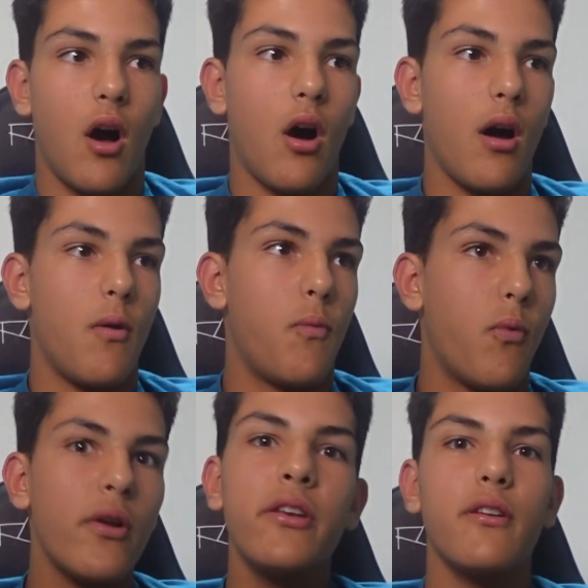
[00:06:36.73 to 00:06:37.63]
I
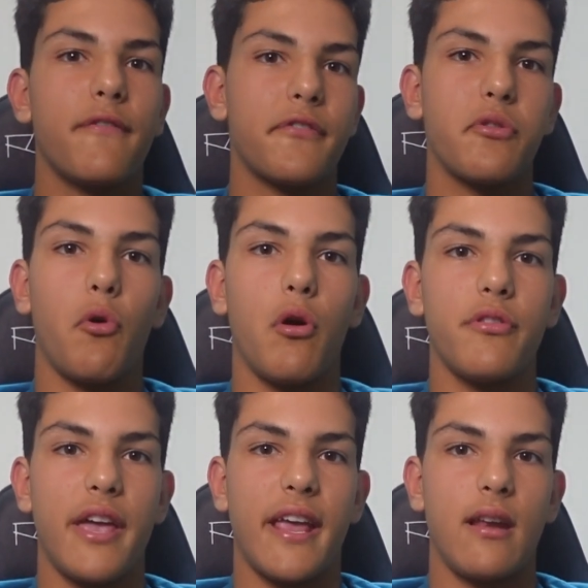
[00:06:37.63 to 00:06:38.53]
wouldn't have
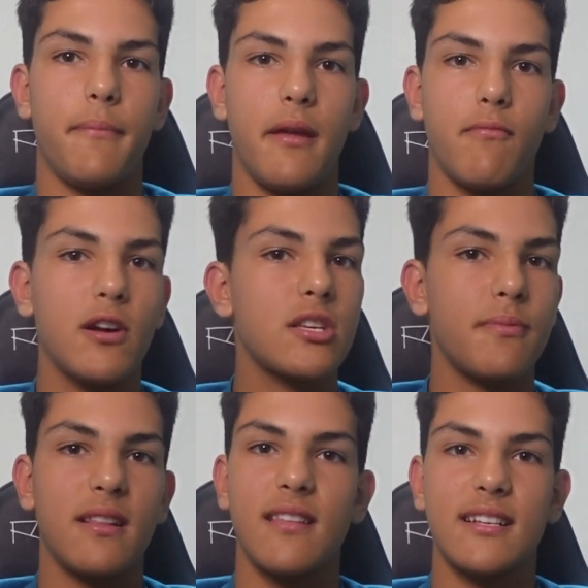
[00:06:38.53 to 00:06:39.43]
thought they're going to beat
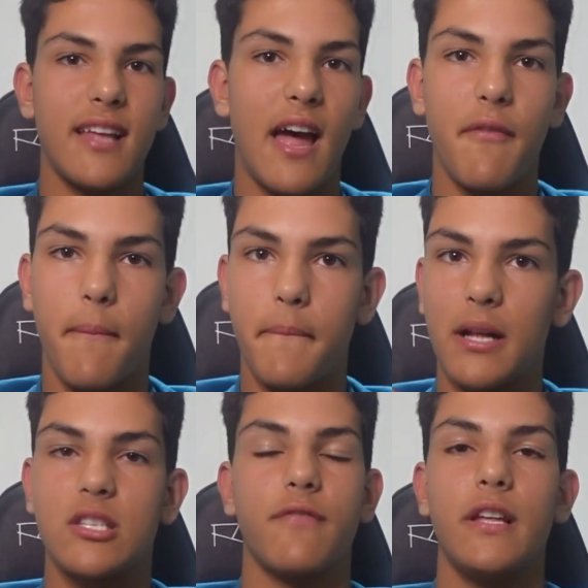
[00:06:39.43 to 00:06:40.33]
Richmond unless they have a
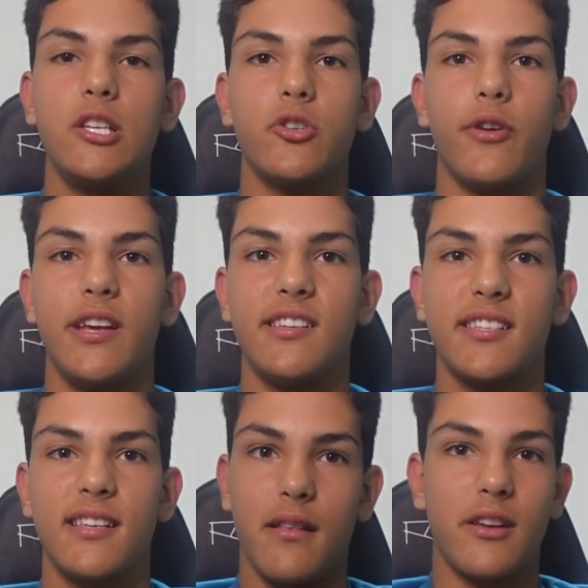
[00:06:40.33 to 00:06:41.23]
bunch of
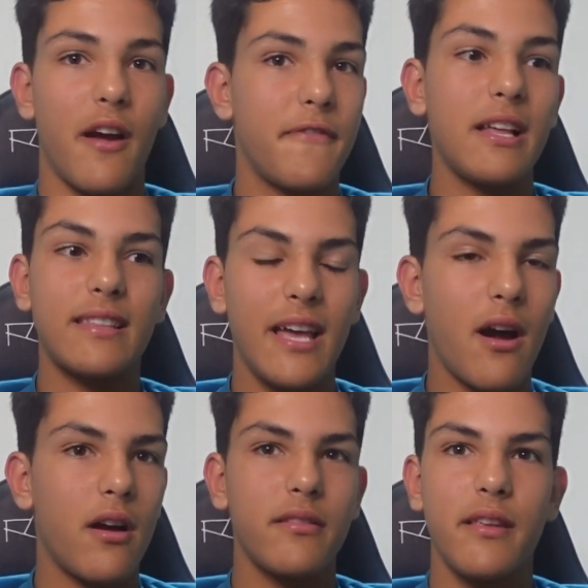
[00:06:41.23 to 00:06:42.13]
injuries. So I feel like
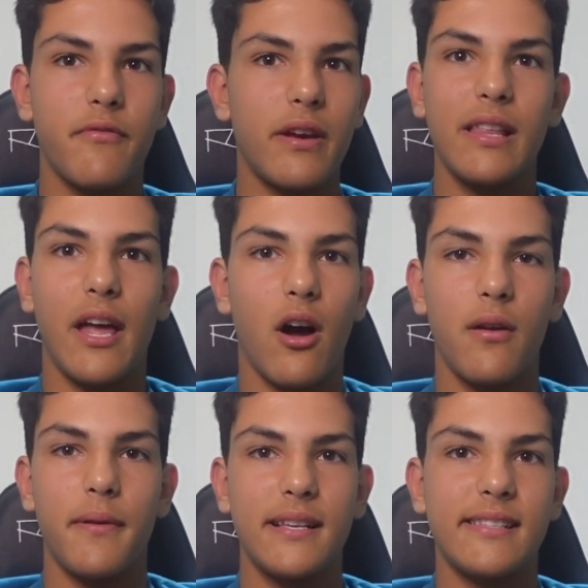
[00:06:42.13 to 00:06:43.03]
their only really
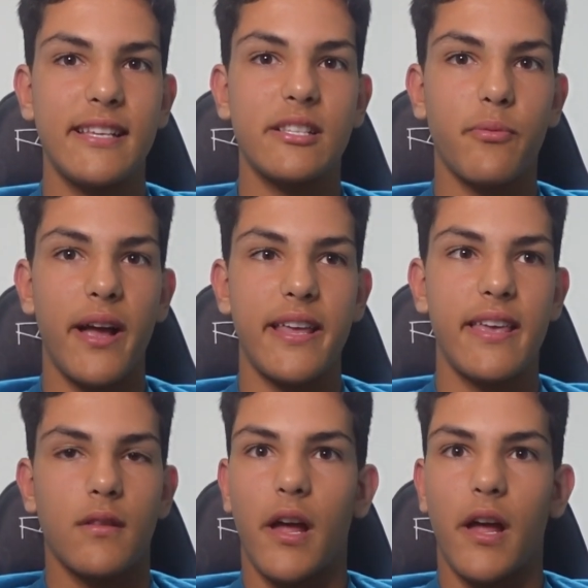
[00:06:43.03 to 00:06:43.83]
hope is this week.